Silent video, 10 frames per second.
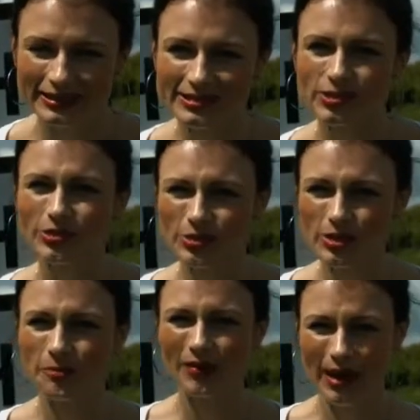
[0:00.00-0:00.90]
This
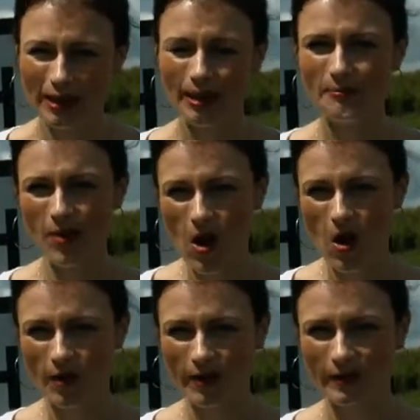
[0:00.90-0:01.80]
caused a black
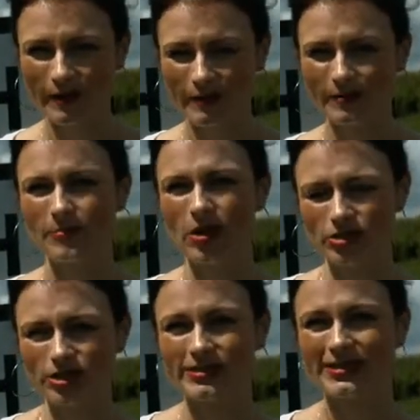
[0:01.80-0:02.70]
mark in the
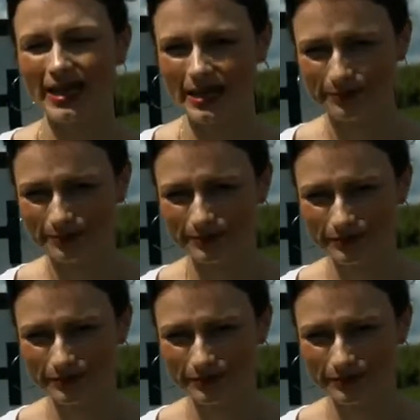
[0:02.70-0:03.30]
marcher's name.